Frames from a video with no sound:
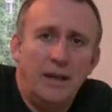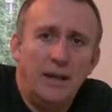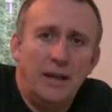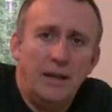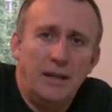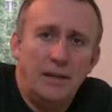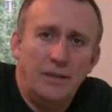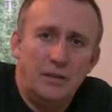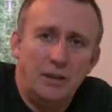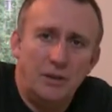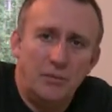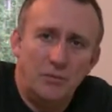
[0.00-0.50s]

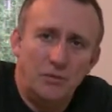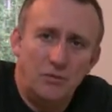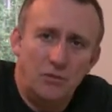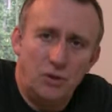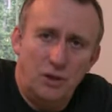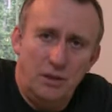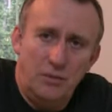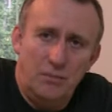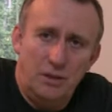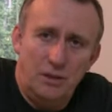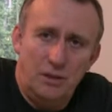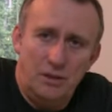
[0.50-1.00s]
in terms of
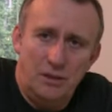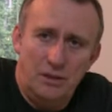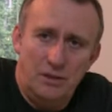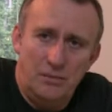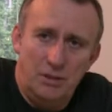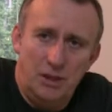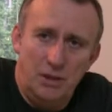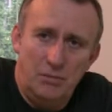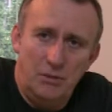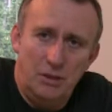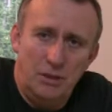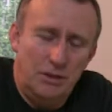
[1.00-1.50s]
treatment at the
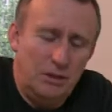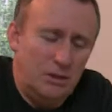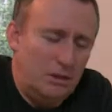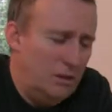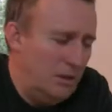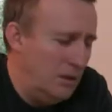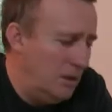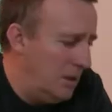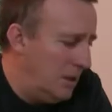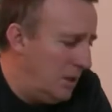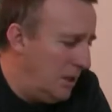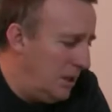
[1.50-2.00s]
moment.
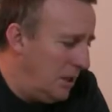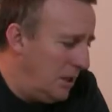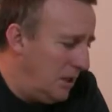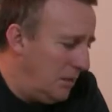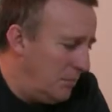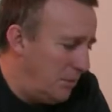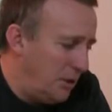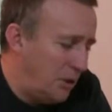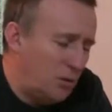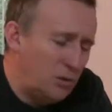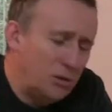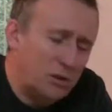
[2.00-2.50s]

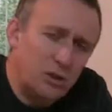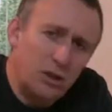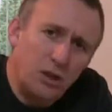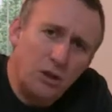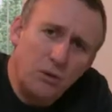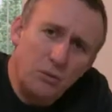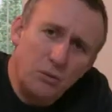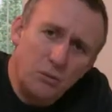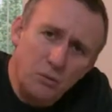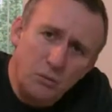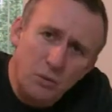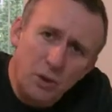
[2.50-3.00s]
But
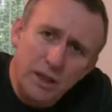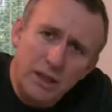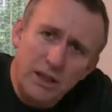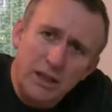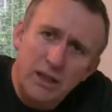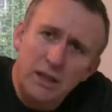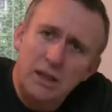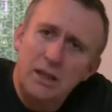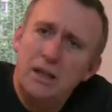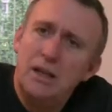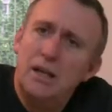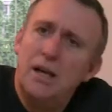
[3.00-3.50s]
also, we
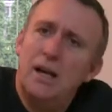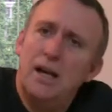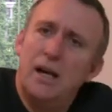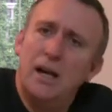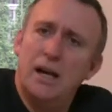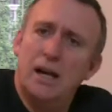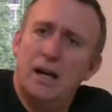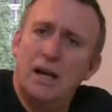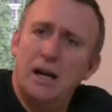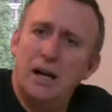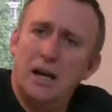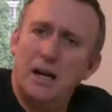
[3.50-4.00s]

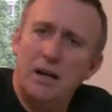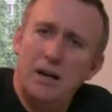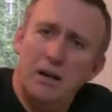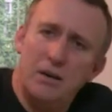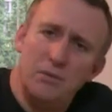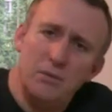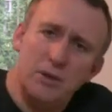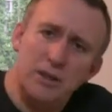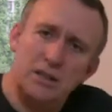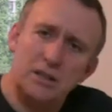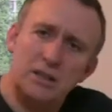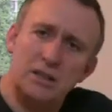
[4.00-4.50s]

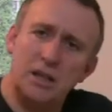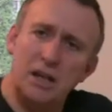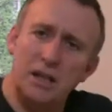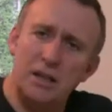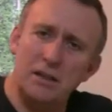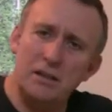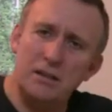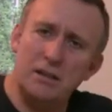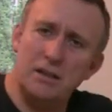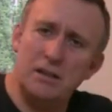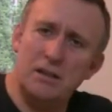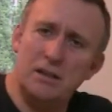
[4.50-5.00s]

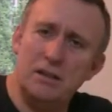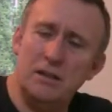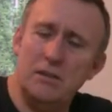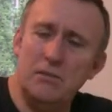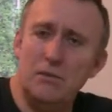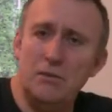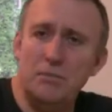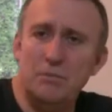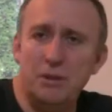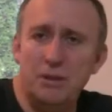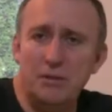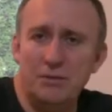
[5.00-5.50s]
decided that it
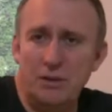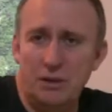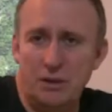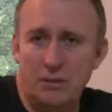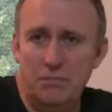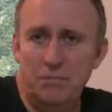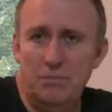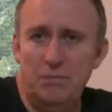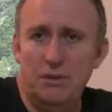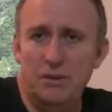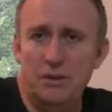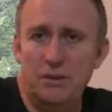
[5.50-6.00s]
would be
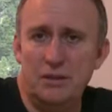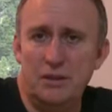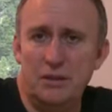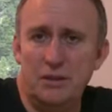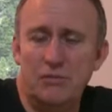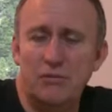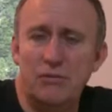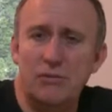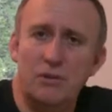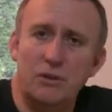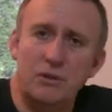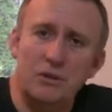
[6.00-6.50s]
very
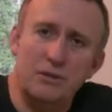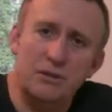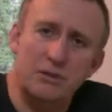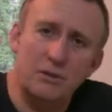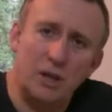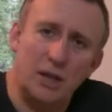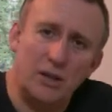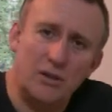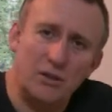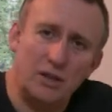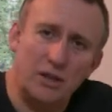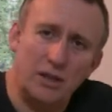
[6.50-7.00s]
positive for us to
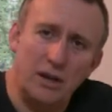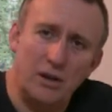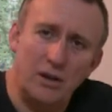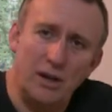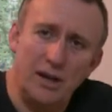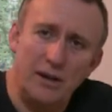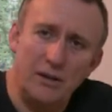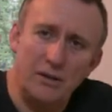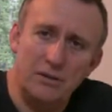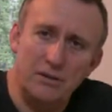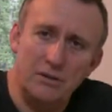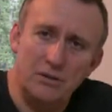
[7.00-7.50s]
actually go
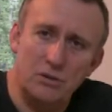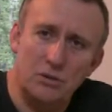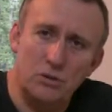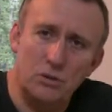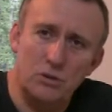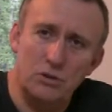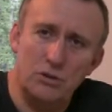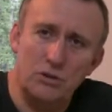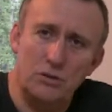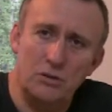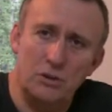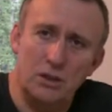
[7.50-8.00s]
out and
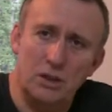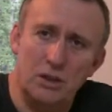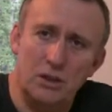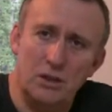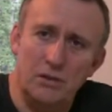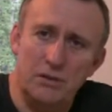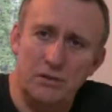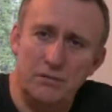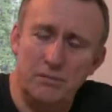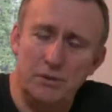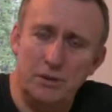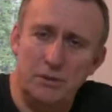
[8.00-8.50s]
talk to a
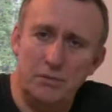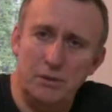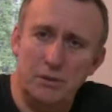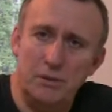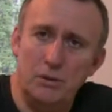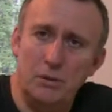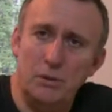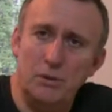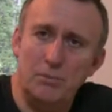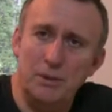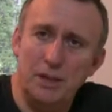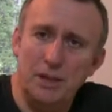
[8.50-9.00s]
lot of people
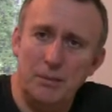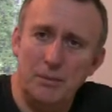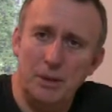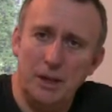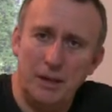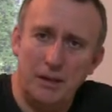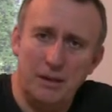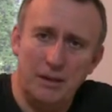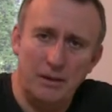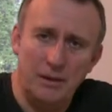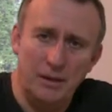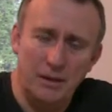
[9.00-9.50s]
who are
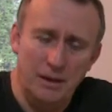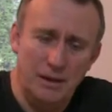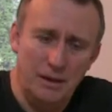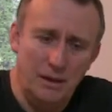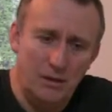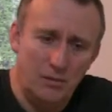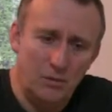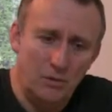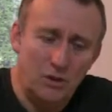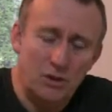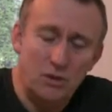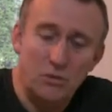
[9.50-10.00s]
bulimic,
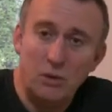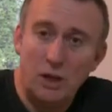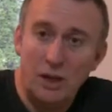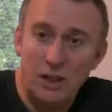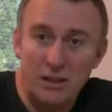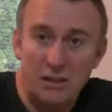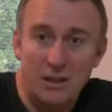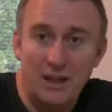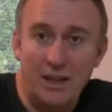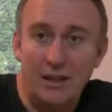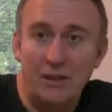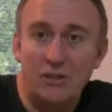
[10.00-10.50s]
which is why
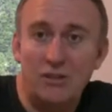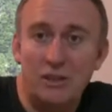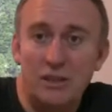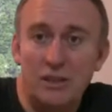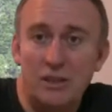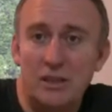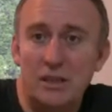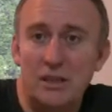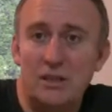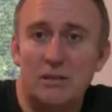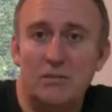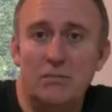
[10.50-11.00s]
you actually
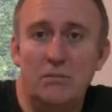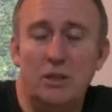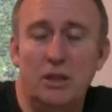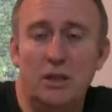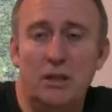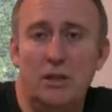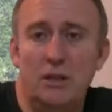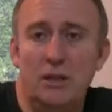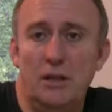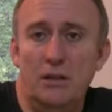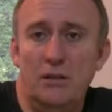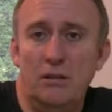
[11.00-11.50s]
see some really
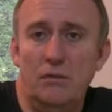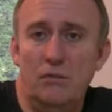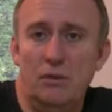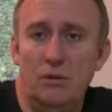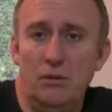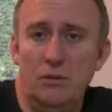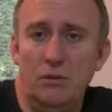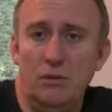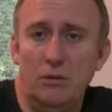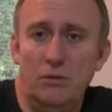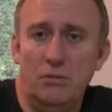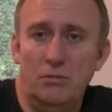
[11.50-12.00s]
good
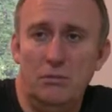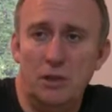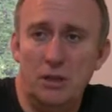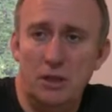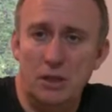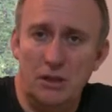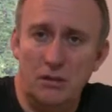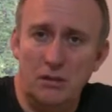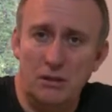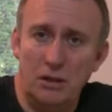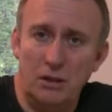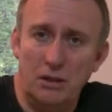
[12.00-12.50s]
interview
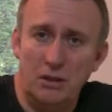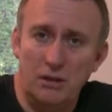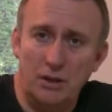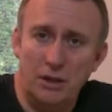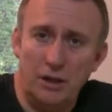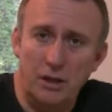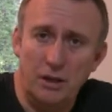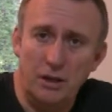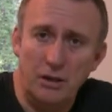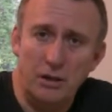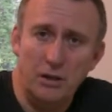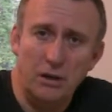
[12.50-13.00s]
material on
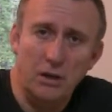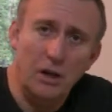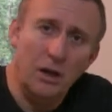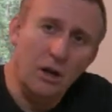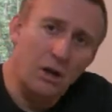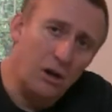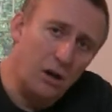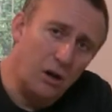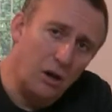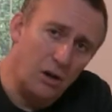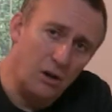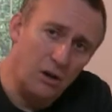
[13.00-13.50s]
our
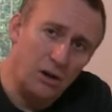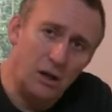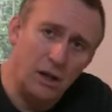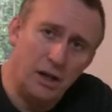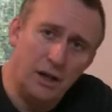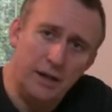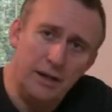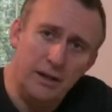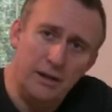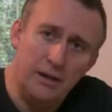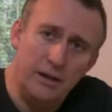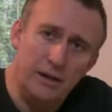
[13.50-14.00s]

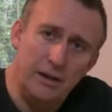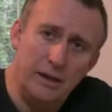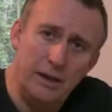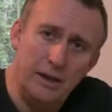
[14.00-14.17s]
online